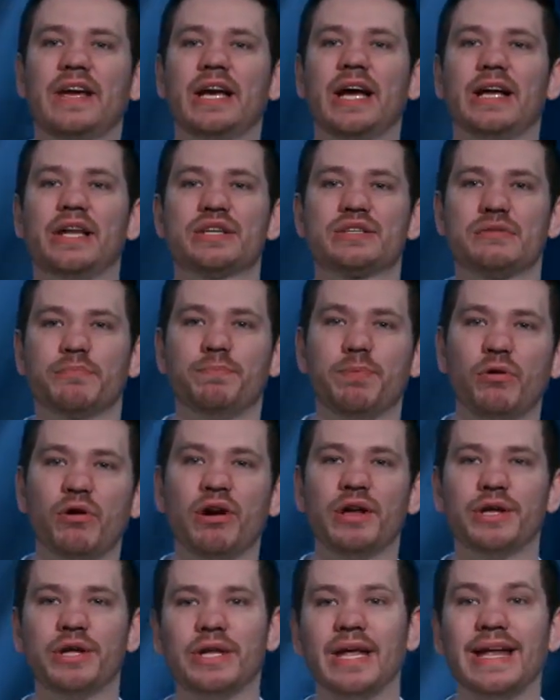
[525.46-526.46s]
got
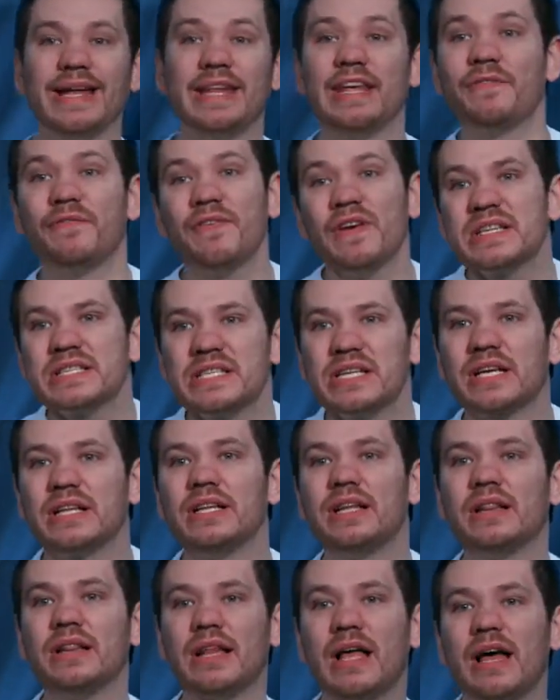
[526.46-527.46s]
disappointed and they
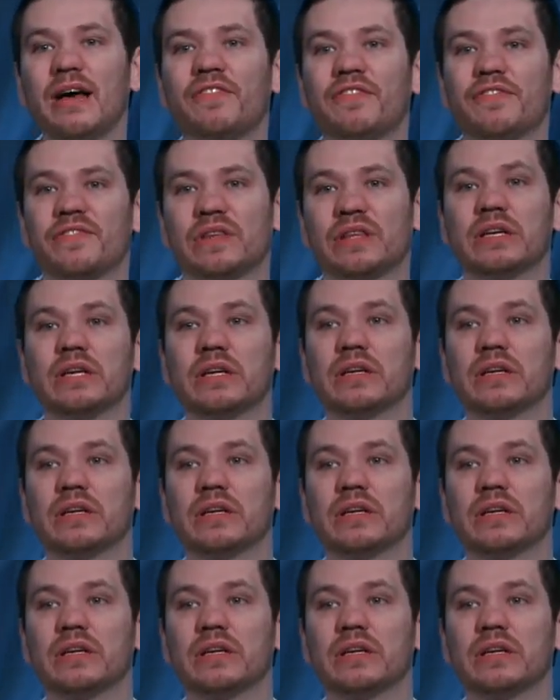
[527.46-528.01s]
physically left